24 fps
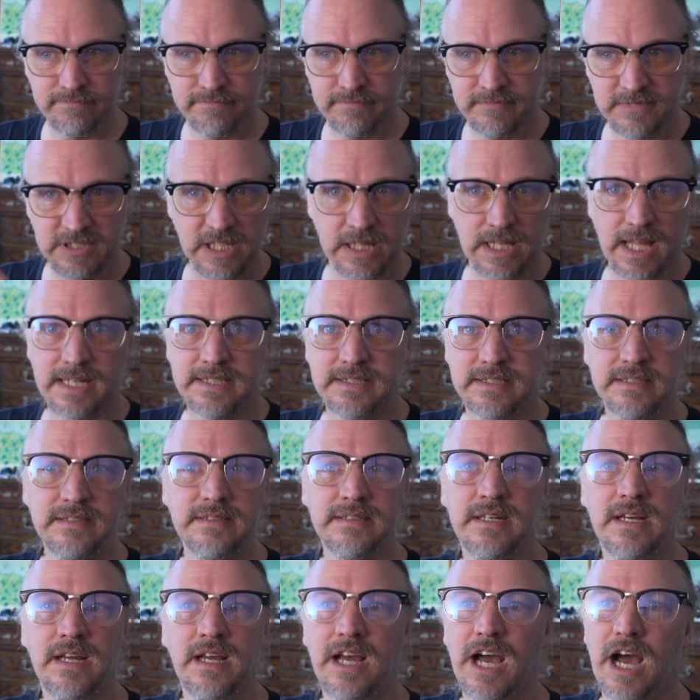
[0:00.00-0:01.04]
selected,
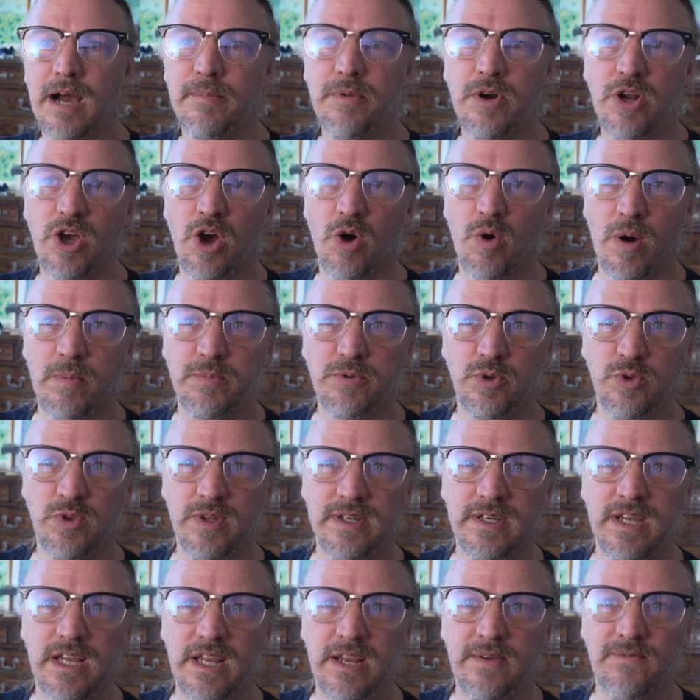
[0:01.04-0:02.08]
I'm going to go up to the
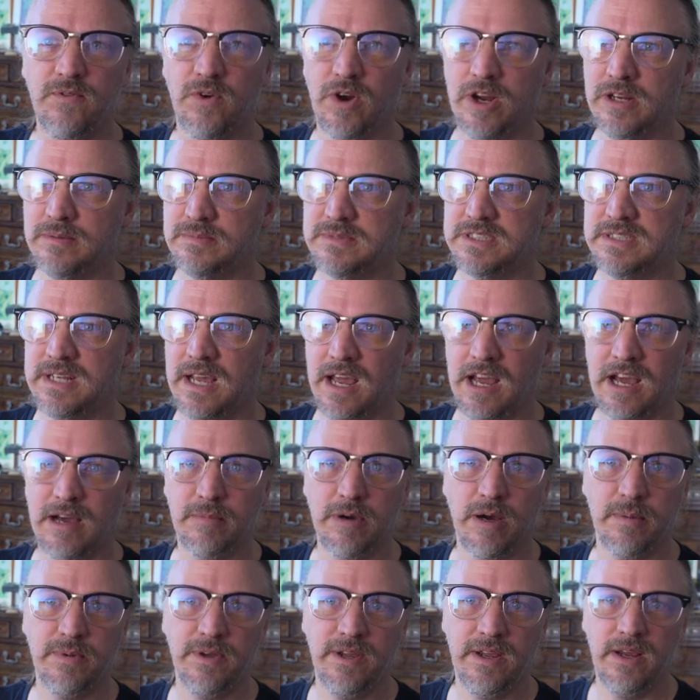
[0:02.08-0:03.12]
keyframes tab
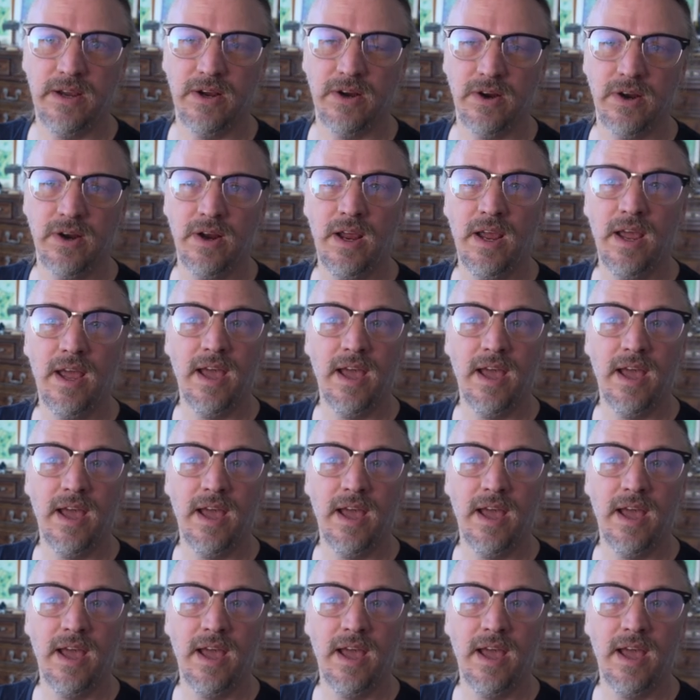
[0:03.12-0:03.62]
up here,